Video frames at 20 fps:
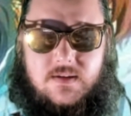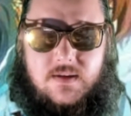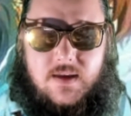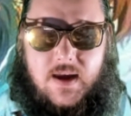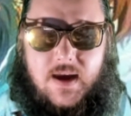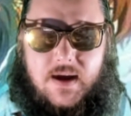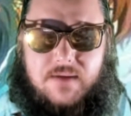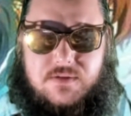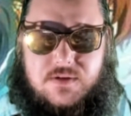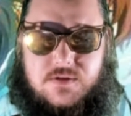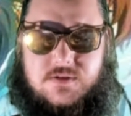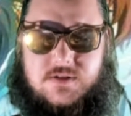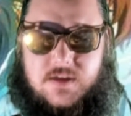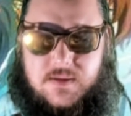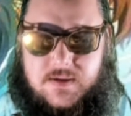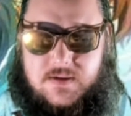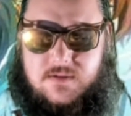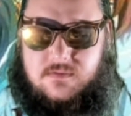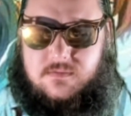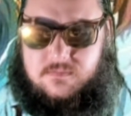after
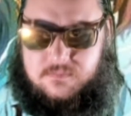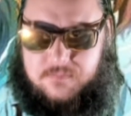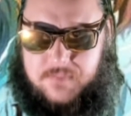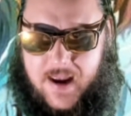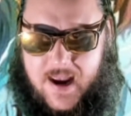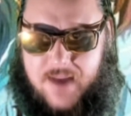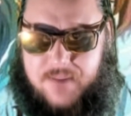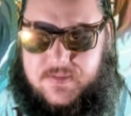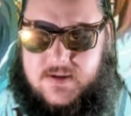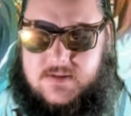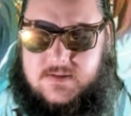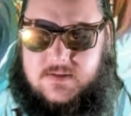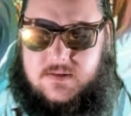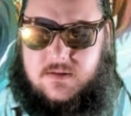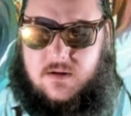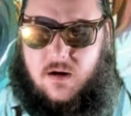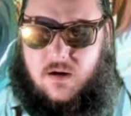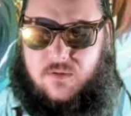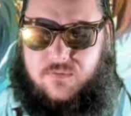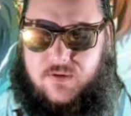something happens and
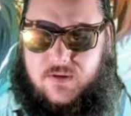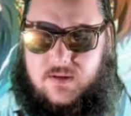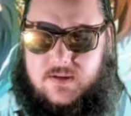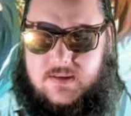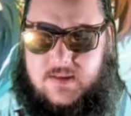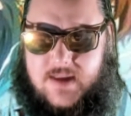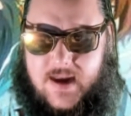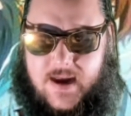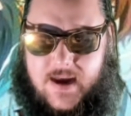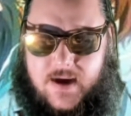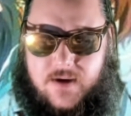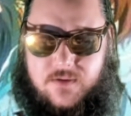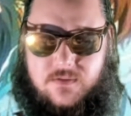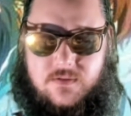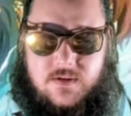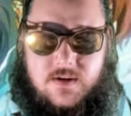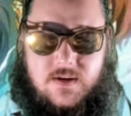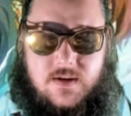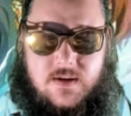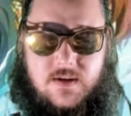they're all feeling
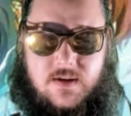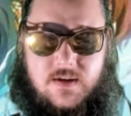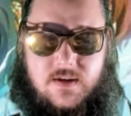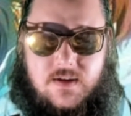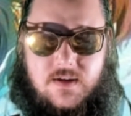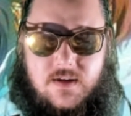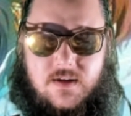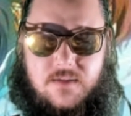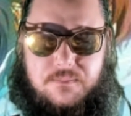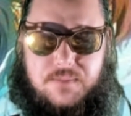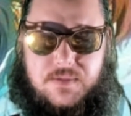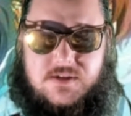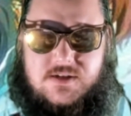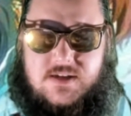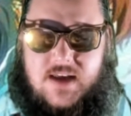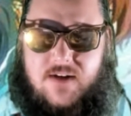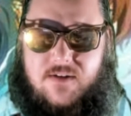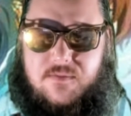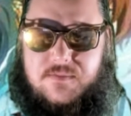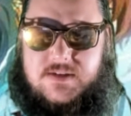down. But just
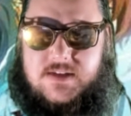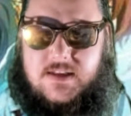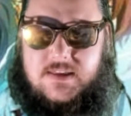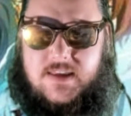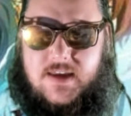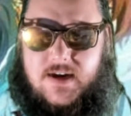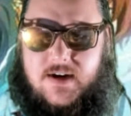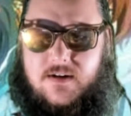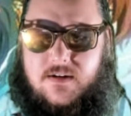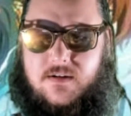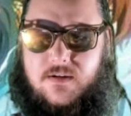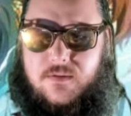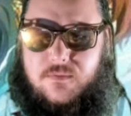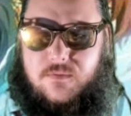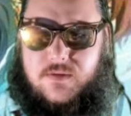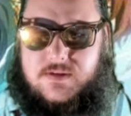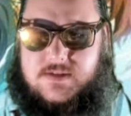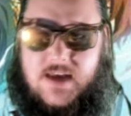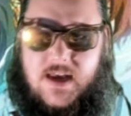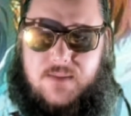have them sit there,
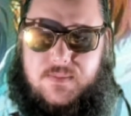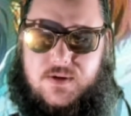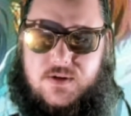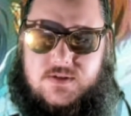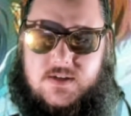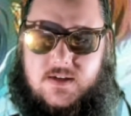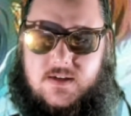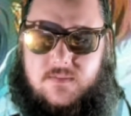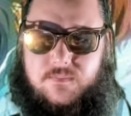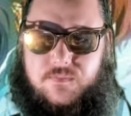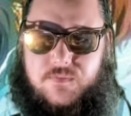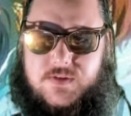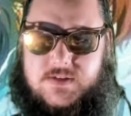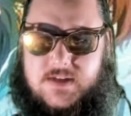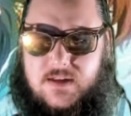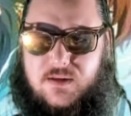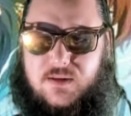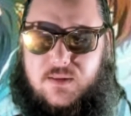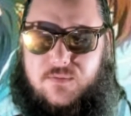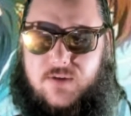the sad music,
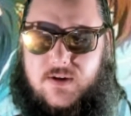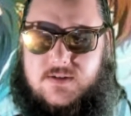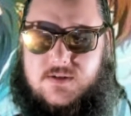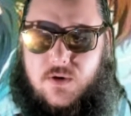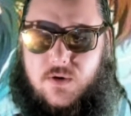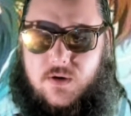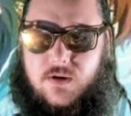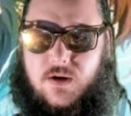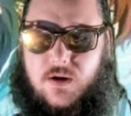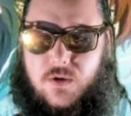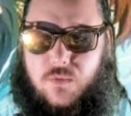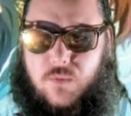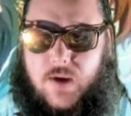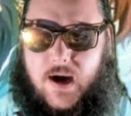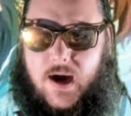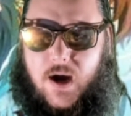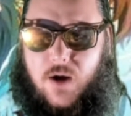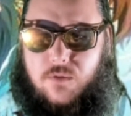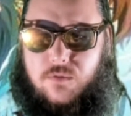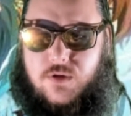settling the face going,
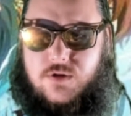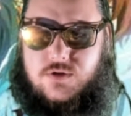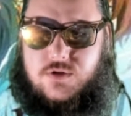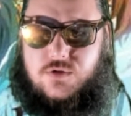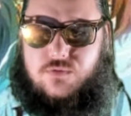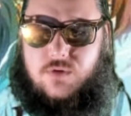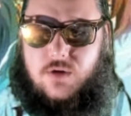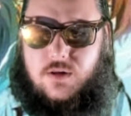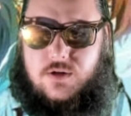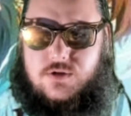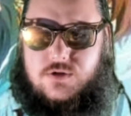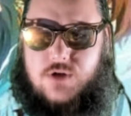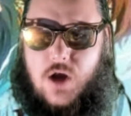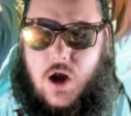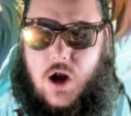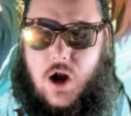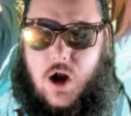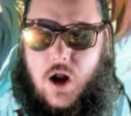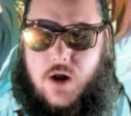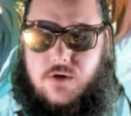wow, this is really
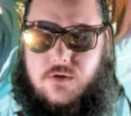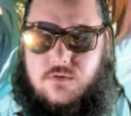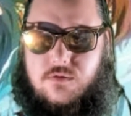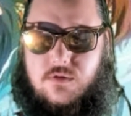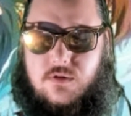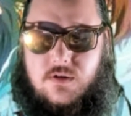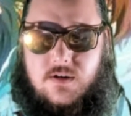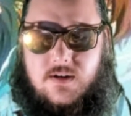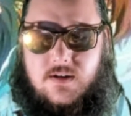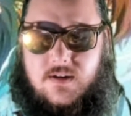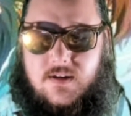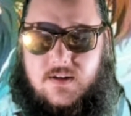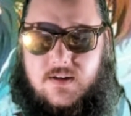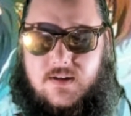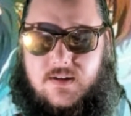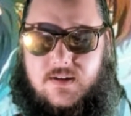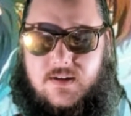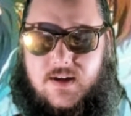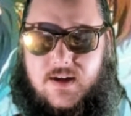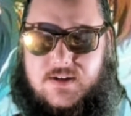sad. It